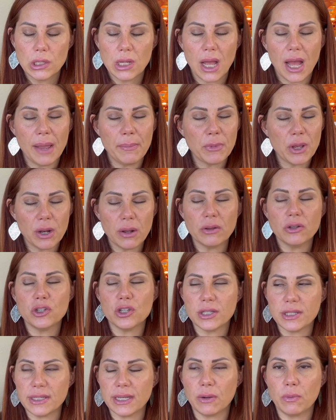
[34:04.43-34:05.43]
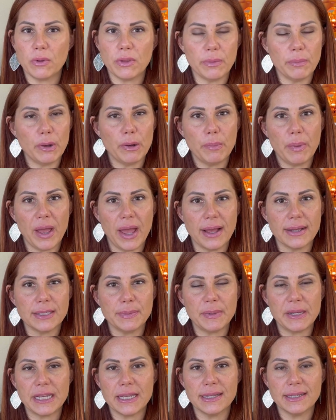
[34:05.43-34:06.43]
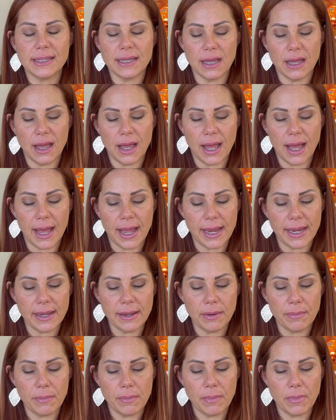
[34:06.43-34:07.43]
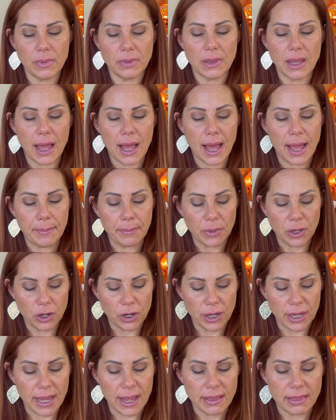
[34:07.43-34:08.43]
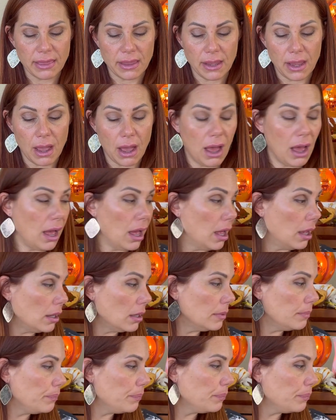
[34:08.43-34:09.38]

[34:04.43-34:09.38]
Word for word: I'm gonna just stick with I'm gonna pass because I, I'm gonna get the uh,